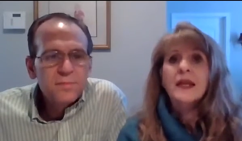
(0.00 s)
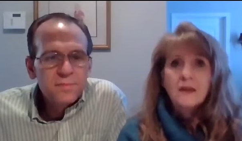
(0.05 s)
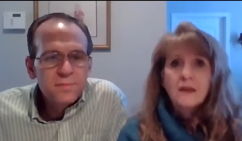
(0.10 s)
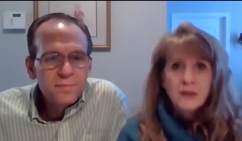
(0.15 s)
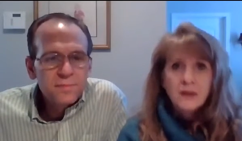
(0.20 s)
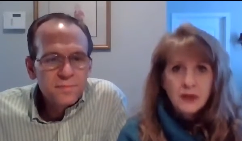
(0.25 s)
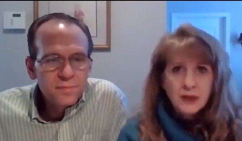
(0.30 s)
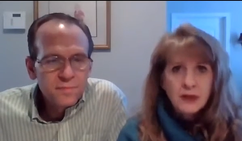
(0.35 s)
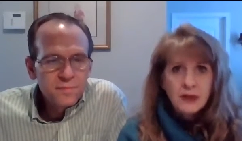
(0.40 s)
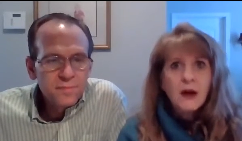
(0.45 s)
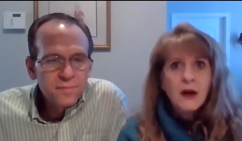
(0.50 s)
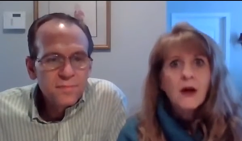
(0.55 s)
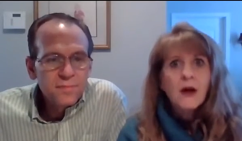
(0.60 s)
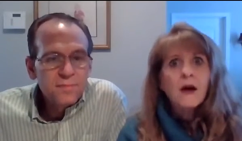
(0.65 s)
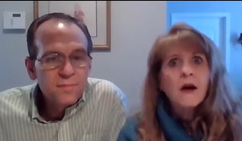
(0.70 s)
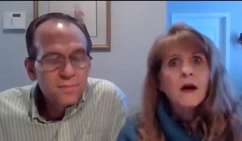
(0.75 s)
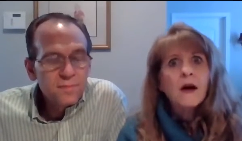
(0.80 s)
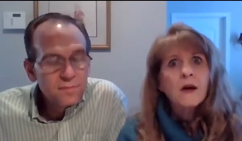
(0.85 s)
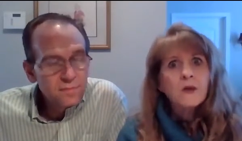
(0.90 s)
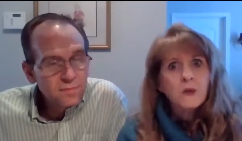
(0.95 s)
Speaker 1: even
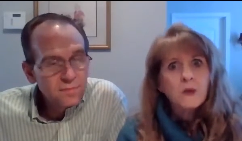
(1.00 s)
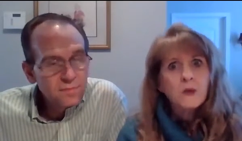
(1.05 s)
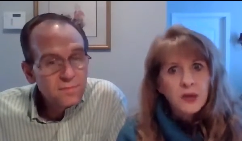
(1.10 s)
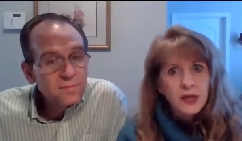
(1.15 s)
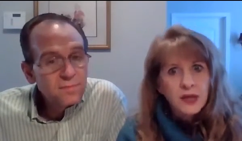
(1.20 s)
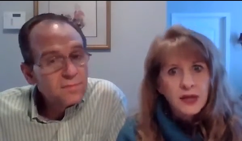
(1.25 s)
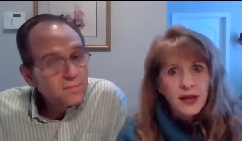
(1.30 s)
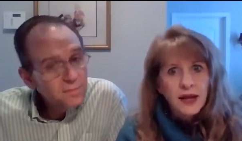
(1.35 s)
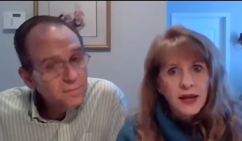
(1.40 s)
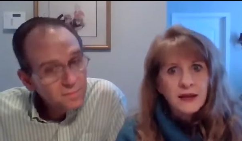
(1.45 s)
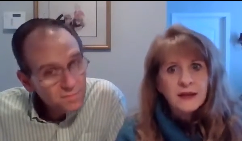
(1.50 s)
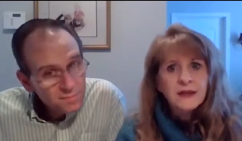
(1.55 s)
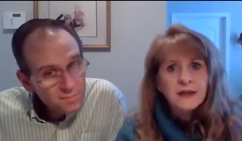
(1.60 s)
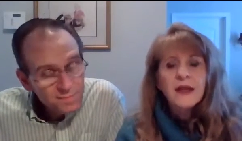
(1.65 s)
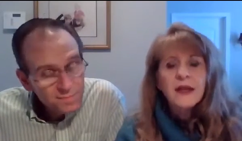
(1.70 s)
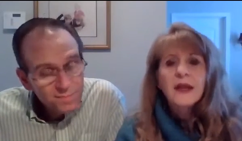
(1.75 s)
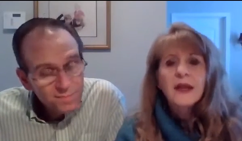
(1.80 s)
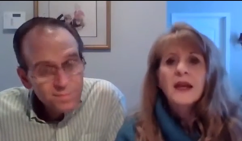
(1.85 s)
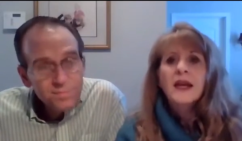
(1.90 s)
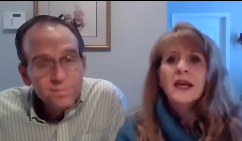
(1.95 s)
on
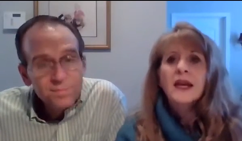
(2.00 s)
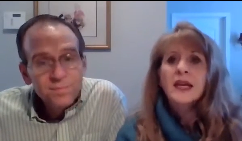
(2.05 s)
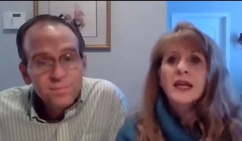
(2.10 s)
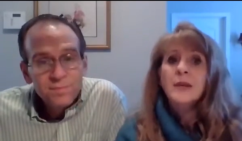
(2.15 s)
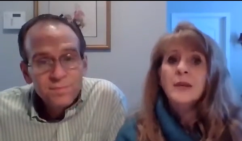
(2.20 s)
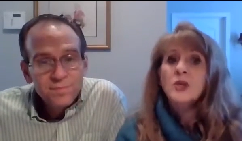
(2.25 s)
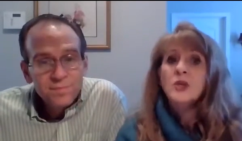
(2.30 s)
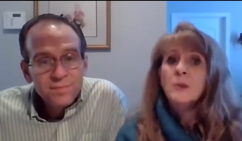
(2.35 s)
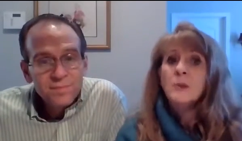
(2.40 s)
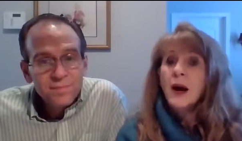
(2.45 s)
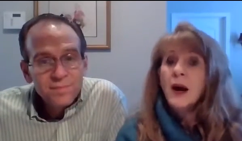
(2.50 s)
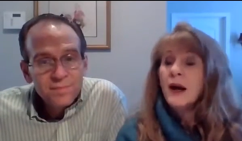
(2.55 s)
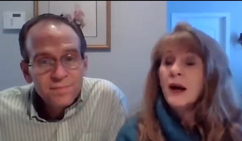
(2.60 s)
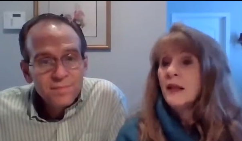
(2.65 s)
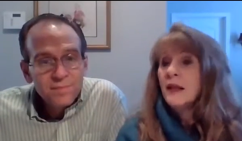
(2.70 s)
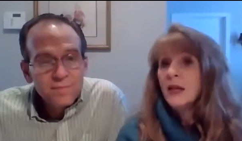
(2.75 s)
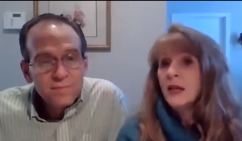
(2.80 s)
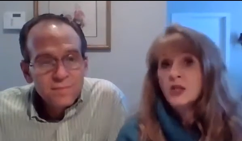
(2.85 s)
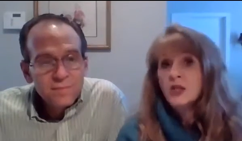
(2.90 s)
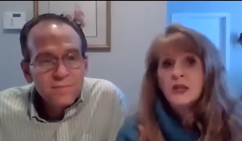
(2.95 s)
weekends. It keeps your
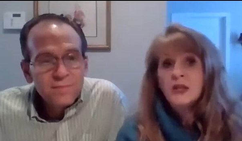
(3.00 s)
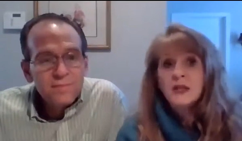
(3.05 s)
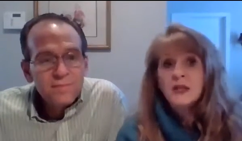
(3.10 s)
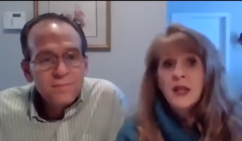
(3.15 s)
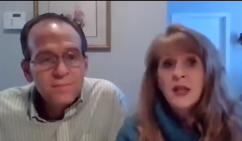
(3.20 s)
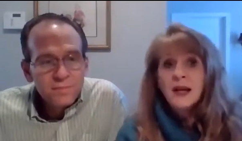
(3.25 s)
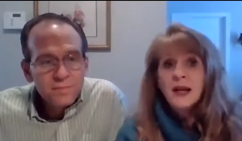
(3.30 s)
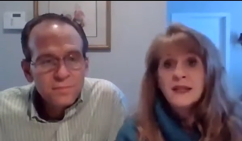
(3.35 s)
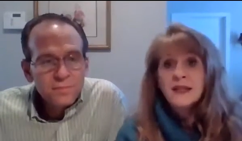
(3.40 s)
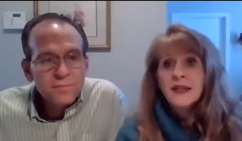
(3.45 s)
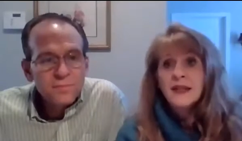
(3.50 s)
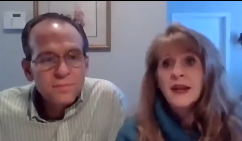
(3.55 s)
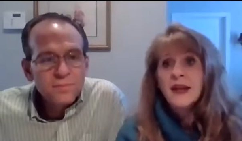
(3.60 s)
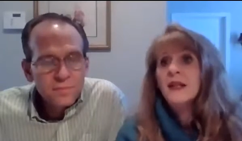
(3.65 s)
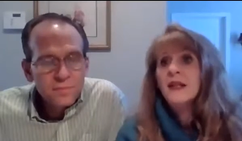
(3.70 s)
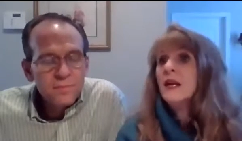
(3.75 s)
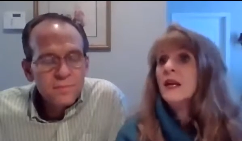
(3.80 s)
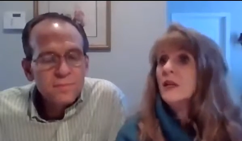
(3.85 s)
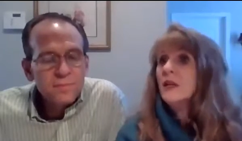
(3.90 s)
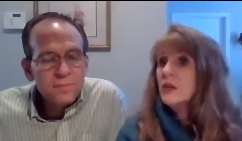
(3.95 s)
biological clock
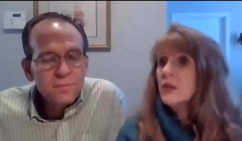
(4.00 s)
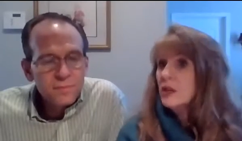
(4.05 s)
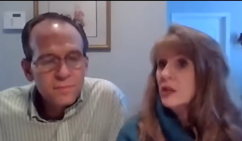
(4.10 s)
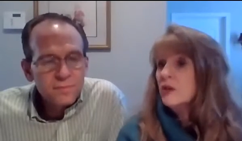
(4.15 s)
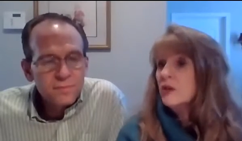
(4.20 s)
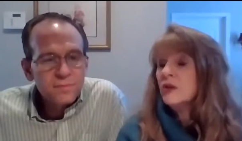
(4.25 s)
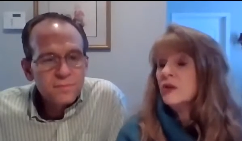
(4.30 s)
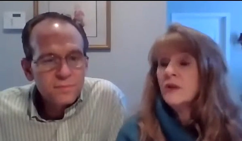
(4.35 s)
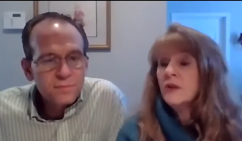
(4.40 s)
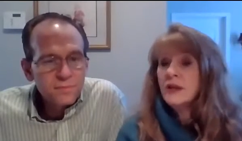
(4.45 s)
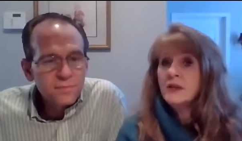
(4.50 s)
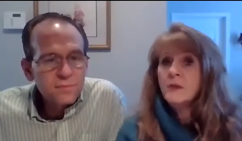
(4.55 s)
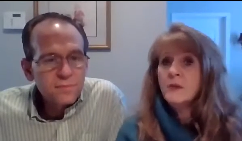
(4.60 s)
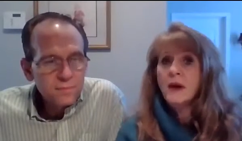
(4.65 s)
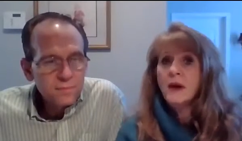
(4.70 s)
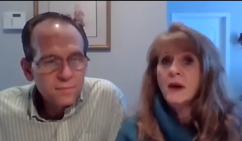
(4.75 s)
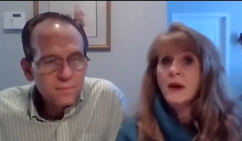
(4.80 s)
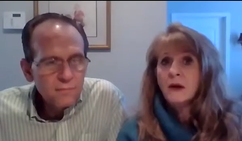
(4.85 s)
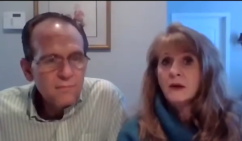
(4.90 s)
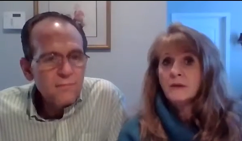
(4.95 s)
steady, and then you can rest
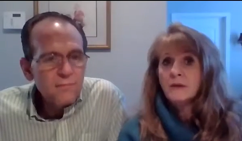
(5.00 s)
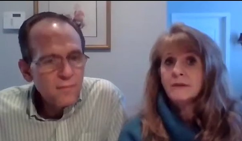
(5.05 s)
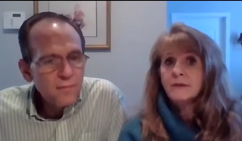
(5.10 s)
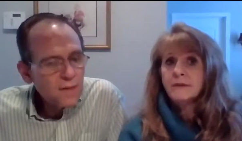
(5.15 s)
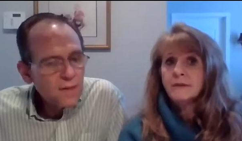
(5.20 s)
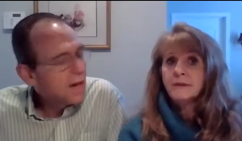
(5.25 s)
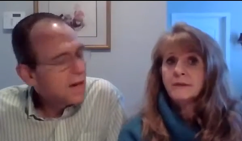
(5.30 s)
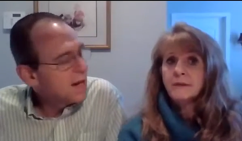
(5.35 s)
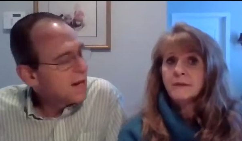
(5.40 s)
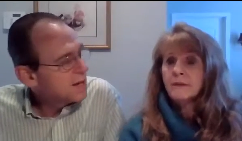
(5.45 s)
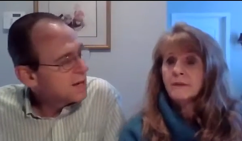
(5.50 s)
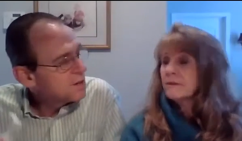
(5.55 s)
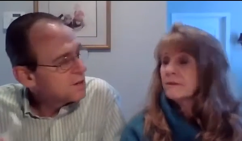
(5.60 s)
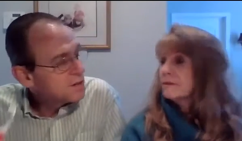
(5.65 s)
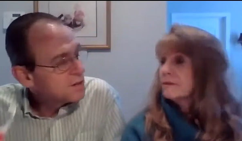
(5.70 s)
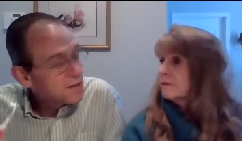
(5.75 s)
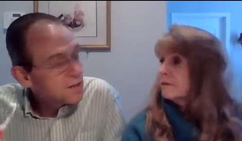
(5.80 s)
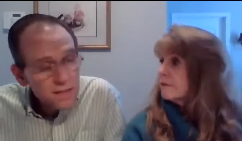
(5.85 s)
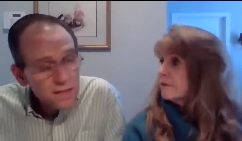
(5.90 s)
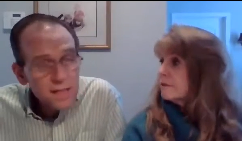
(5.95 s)
better.
Speaker 2: And
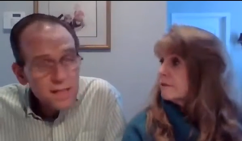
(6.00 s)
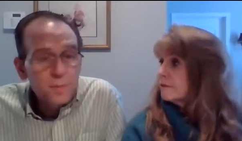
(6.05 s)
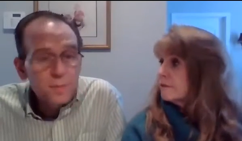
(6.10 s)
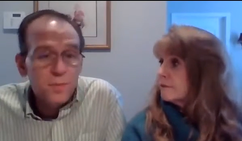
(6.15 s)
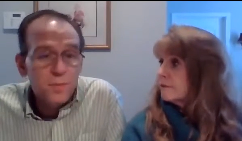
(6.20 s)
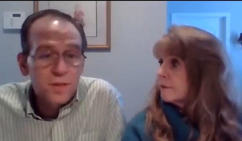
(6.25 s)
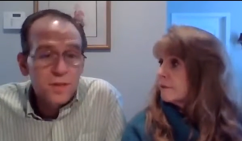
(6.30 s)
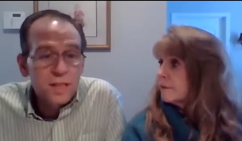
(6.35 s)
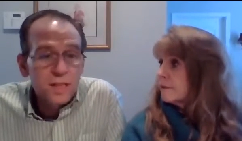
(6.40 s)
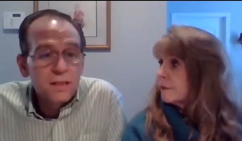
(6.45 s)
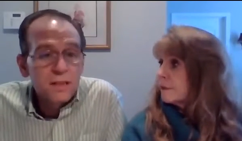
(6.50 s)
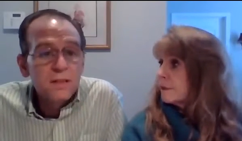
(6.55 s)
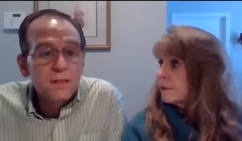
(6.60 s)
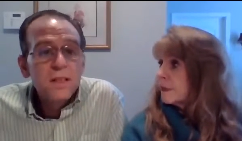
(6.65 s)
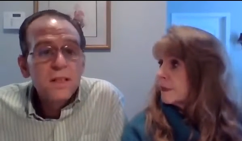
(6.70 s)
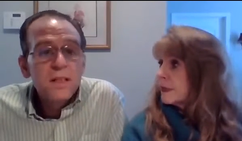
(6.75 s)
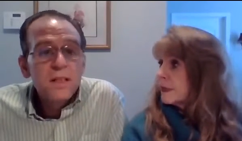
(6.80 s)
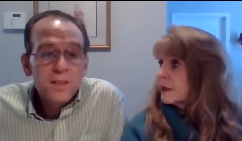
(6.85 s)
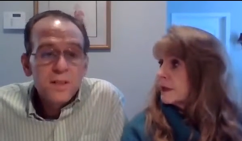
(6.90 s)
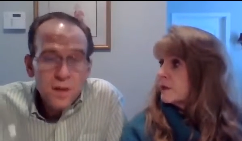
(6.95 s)
here's a sleep routine
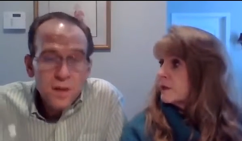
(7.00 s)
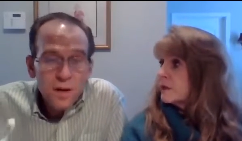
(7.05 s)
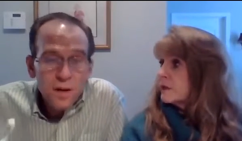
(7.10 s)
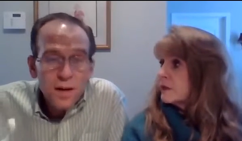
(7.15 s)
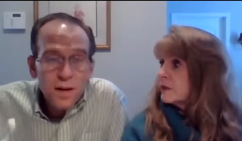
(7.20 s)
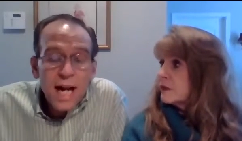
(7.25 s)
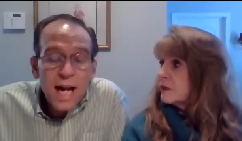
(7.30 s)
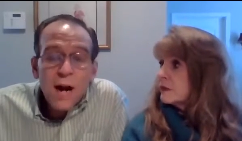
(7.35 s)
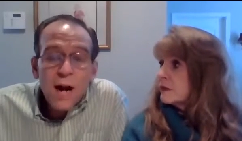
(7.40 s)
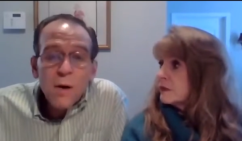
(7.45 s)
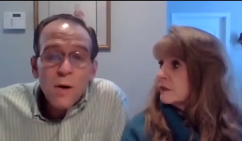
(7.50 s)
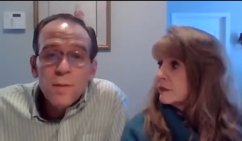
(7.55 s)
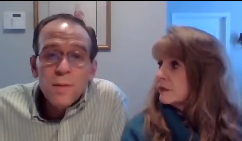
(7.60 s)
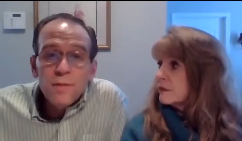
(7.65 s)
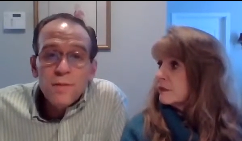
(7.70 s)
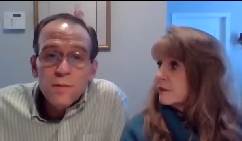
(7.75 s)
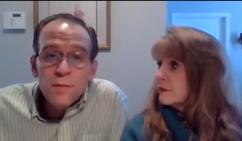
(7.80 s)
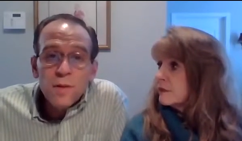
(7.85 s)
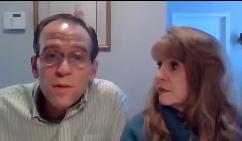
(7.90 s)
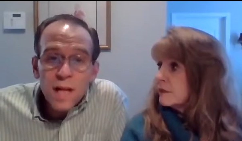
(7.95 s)
start an hour
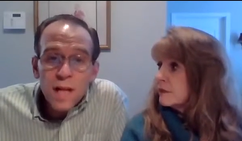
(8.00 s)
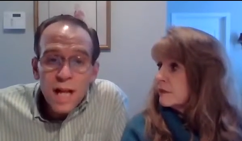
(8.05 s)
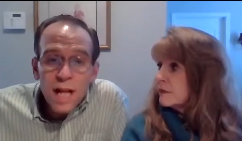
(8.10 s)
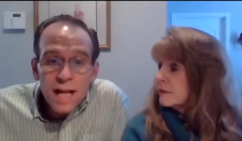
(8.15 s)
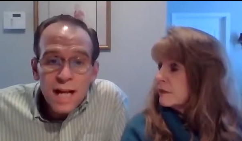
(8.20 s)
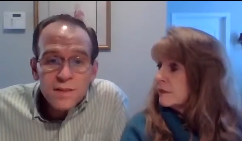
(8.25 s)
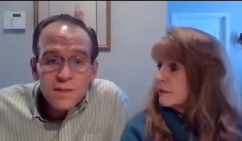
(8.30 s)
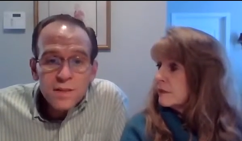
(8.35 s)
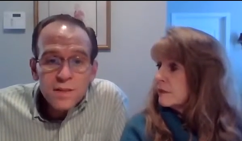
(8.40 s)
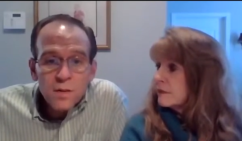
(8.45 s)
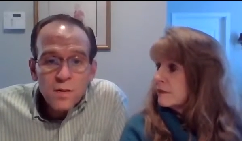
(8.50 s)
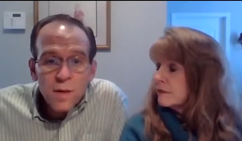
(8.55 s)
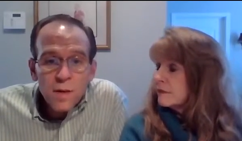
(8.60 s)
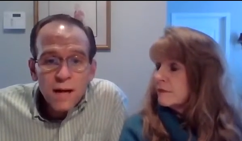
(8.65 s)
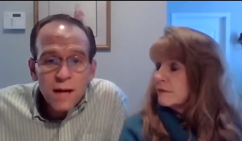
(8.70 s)
before the lights go